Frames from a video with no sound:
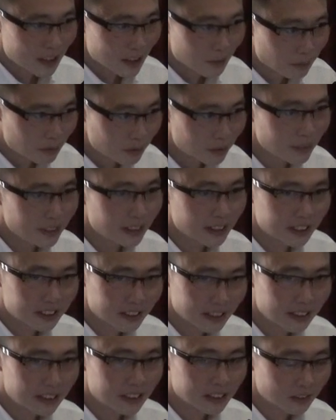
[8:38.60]
improving the
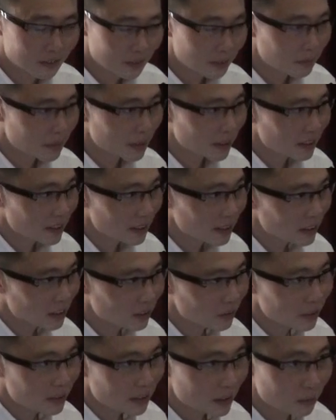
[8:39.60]
standards of implant
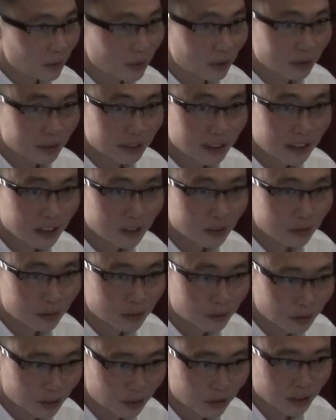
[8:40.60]
dentistry. And we also sent it to
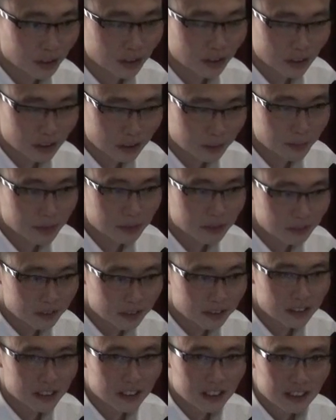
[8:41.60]
the restructured
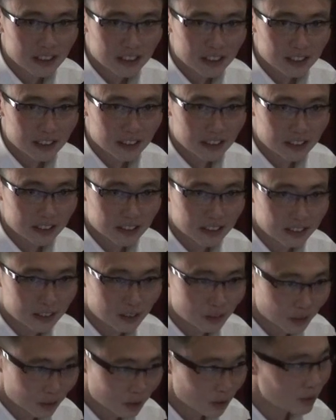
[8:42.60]
hospitals,
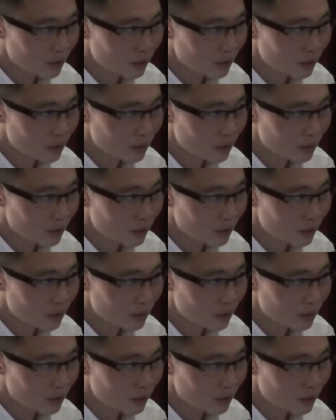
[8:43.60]
to the